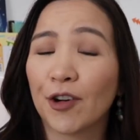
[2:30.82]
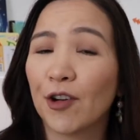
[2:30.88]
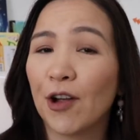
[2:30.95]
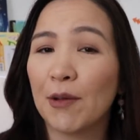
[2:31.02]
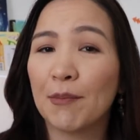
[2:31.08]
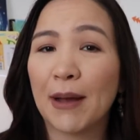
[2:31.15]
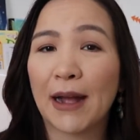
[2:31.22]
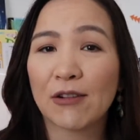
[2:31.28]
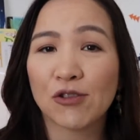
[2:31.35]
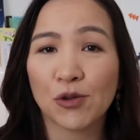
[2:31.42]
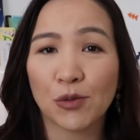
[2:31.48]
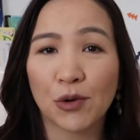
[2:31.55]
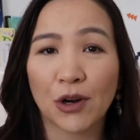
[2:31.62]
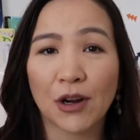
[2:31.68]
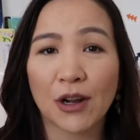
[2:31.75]
you're going back
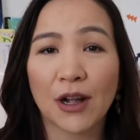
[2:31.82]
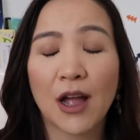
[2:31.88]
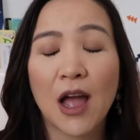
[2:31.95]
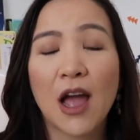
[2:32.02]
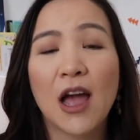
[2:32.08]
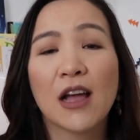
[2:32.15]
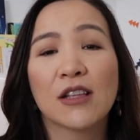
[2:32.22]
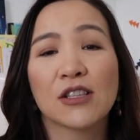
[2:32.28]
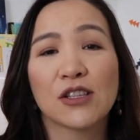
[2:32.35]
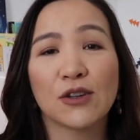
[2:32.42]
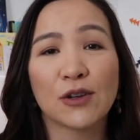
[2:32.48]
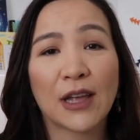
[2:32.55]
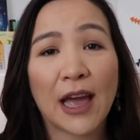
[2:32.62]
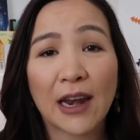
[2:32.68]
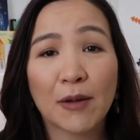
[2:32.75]
to work.
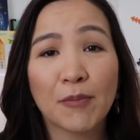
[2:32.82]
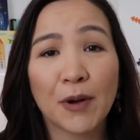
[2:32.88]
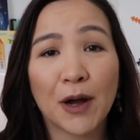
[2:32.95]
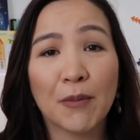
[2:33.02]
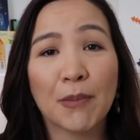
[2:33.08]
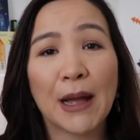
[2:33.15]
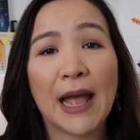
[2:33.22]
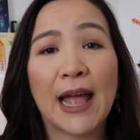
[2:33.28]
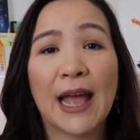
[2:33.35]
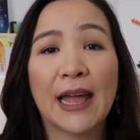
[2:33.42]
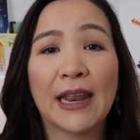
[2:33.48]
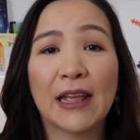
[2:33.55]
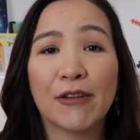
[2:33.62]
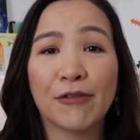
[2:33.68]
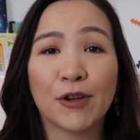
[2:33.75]
So get a pump,
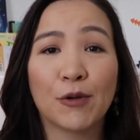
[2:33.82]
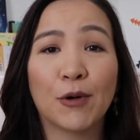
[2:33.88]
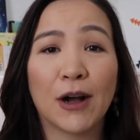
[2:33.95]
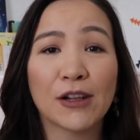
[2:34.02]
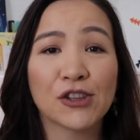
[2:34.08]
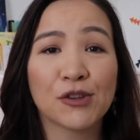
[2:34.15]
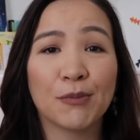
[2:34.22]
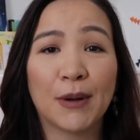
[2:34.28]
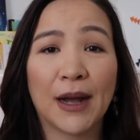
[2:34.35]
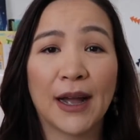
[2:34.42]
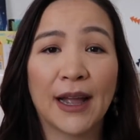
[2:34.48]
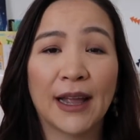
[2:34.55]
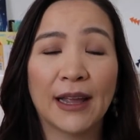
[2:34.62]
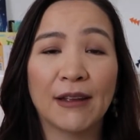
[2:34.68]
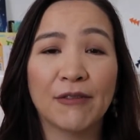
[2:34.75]
and if you watch
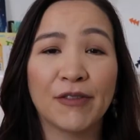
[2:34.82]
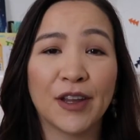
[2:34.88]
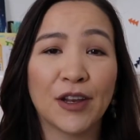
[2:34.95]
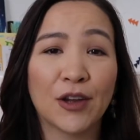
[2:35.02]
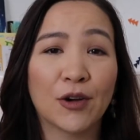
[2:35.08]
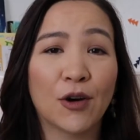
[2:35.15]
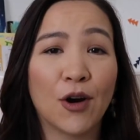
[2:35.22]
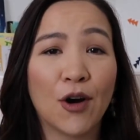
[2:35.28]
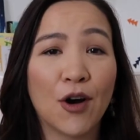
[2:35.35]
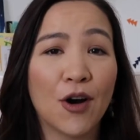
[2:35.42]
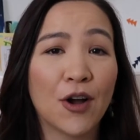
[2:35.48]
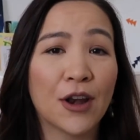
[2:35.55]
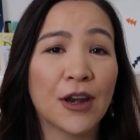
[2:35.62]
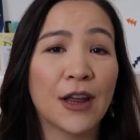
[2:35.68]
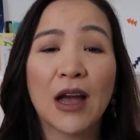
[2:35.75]
my video
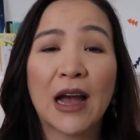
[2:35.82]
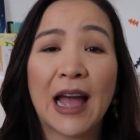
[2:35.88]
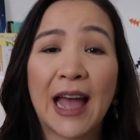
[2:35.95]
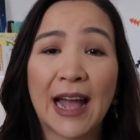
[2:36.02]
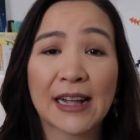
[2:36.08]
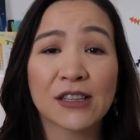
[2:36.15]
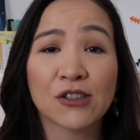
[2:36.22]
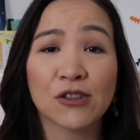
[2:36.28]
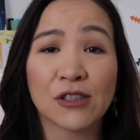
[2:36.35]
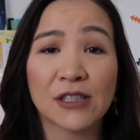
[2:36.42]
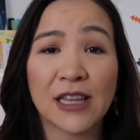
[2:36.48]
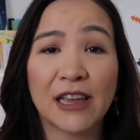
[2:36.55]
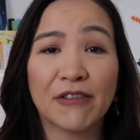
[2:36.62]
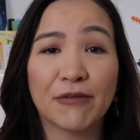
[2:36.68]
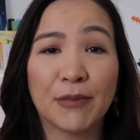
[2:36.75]
on hacks to
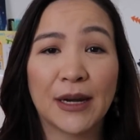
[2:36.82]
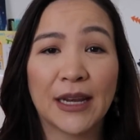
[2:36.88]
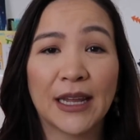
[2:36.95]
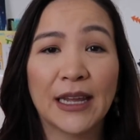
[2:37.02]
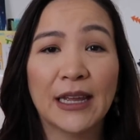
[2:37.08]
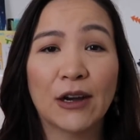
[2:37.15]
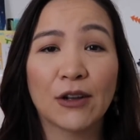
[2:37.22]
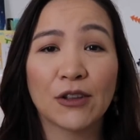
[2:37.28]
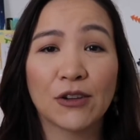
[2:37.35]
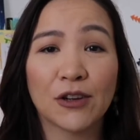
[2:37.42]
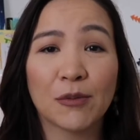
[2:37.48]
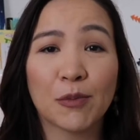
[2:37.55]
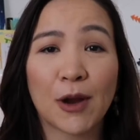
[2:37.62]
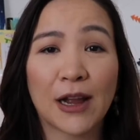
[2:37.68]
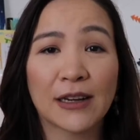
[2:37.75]
save money
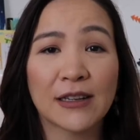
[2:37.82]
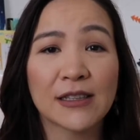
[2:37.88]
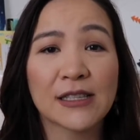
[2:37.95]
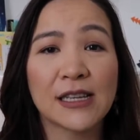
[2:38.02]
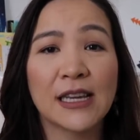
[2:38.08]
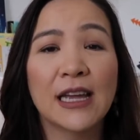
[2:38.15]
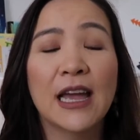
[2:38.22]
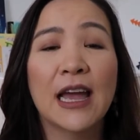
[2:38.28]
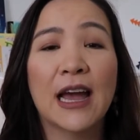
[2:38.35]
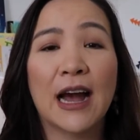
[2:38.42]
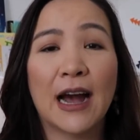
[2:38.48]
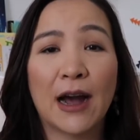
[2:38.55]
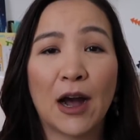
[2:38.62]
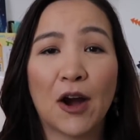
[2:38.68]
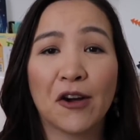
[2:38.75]
during pregnancy,
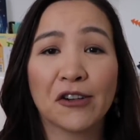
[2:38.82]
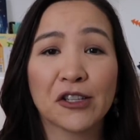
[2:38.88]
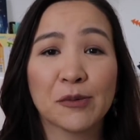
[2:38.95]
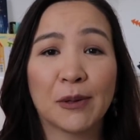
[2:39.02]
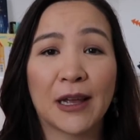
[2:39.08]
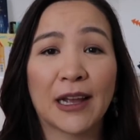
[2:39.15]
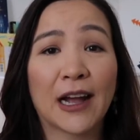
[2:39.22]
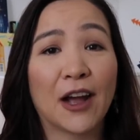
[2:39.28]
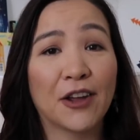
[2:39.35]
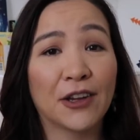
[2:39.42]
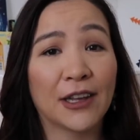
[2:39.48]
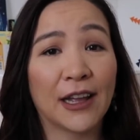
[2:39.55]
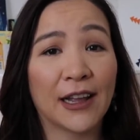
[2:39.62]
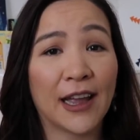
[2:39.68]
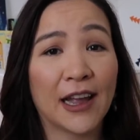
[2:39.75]
I'll explain how
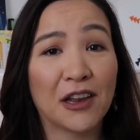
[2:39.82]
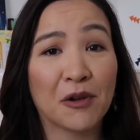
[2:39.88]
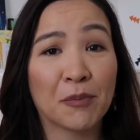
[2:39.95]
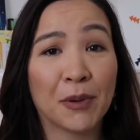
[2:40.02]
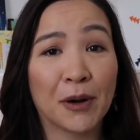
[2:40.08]
you can get your